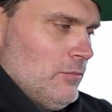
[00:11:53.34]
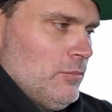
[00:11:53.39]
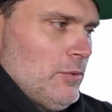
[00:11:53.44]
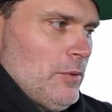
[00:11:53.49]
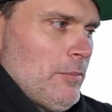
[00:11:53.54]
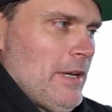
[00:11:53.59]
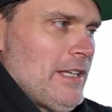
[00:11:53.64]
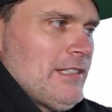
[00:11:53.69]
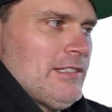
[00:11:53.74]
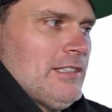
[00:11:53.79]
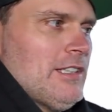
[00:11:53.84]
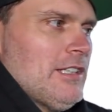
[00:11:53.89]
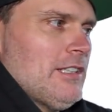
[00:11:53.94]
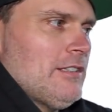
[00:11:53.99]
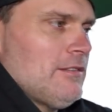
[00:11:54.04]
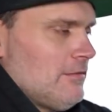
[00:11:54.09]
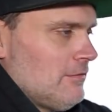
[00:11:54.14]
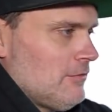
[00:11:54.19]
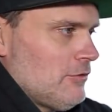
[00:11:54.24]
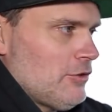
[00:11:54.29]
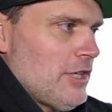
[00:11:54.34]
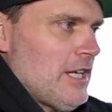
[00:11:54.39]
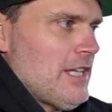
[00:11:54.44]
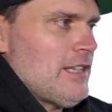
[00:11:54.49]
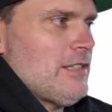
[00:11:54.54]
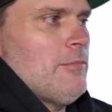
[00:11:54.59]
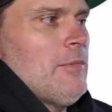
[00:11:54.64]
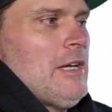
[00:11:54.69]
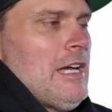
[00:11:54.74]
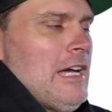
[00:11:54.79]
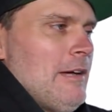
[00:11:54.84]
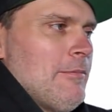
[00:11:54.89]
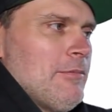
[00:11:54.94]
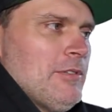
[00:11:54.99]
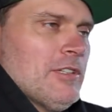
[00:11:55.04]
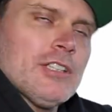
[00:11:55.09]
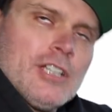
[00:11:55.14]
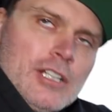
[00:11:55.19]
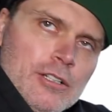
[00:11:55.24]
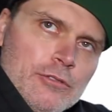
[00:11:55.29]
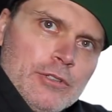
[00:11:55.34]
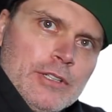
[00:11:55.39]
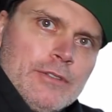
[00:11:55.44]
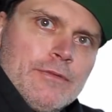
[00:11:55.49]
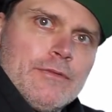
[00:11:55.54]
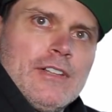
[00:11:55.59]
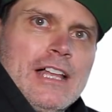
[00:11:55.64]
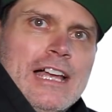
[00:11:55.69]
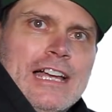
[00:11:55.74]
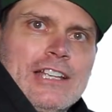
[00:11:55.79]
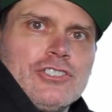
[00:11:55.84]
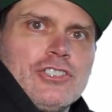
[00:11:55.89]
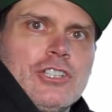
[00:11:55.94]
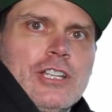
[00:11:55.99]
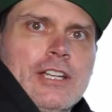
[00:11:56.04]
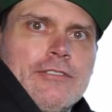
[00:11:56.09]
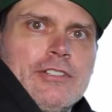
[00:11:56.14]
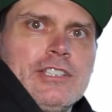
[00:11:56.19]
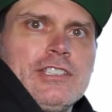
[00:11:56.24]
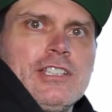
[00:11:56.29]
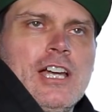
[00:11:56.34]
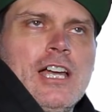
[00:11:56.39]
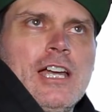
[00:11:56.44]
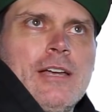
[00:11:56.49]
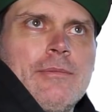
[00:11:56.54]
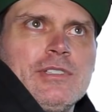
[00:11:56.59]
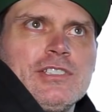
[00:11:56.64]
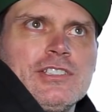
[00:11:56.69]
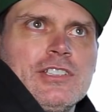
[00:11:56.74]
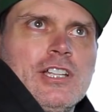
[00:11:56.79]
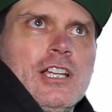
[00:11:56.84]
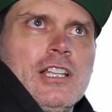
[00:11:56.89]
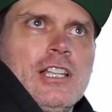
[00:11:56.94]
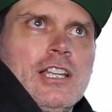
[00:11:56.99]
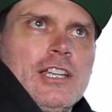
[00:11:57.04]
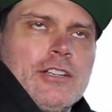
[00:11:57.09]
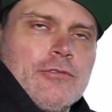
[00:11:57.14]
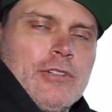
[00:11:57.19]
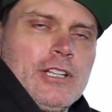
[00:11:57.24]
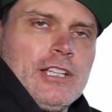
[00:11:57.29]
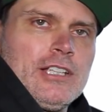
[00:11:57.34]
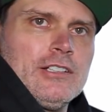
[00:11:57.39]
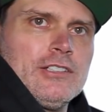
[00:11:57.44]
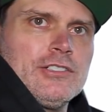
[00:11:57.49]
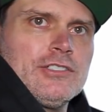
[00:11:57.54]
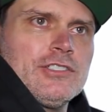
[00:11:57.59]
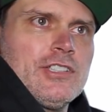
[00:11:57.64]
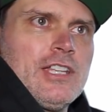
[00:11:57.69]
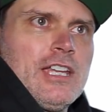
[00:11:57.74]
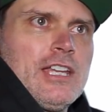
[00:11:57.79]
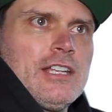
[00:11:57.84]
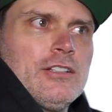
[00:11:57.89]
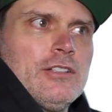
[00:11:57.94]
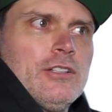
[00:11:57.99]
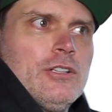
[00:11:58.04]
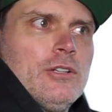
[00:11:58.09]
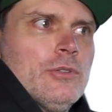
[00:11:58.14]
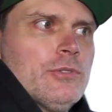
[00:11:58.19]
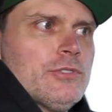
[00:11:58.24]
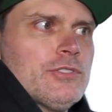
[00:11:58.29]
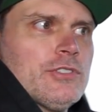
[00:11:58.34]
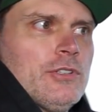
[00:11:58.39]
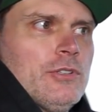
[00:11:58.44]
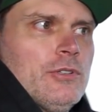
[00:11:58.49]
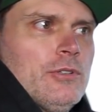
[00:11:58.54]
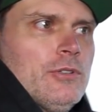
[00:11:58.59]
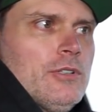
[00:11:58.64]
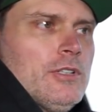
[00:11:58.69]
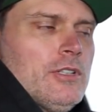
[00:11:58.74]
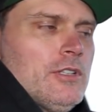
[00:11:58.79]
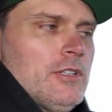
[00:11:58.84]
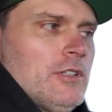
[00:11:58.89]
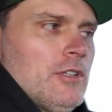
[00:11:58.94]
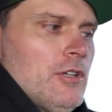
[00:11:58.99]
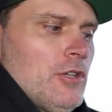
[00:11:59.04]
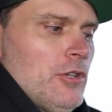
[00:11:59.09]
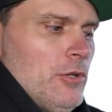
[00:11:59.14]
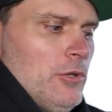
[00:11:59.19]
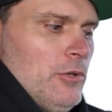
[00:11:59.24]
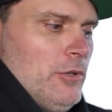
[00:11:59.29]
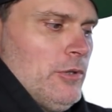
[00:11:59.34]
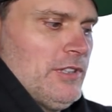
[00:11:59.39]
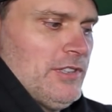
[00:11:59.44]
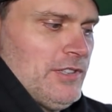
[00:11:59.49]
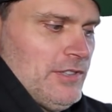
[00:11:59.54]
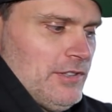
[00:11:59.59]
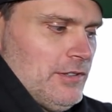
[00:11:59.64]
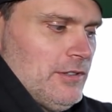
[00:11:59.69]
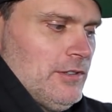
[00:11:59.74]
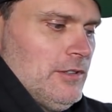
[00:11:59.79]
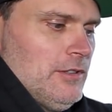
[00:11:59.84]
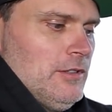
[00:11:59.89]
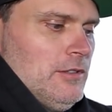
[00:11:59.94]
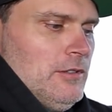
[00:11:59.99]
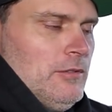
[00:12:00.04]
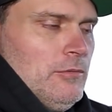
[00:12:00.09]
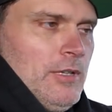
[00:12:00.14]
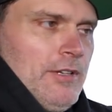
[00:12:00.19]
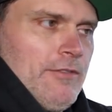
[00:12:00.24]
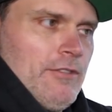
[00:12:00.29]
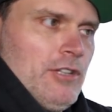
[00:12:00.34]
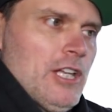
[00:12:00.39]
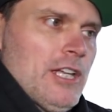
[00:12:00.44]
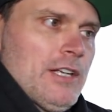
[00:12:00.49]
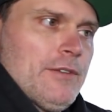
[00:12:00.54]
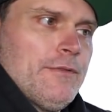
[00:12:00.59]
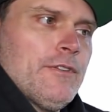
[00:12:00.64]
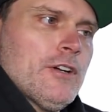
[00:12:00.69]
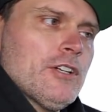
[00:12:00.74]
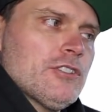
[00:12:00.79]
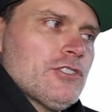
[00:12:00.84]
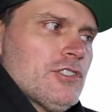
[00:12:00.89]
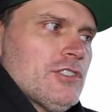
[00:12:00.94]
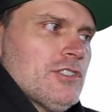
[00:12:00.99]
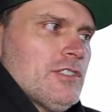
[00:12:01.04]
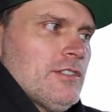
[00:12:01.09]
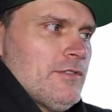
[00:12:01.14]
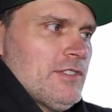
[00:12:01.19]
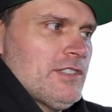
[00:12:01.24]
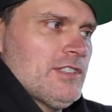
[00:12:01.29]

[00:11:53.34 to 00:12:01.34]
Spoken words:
We basically create the map and then you got to reflash it every time. It's not like regular standalone. So although we have a lot of functions of a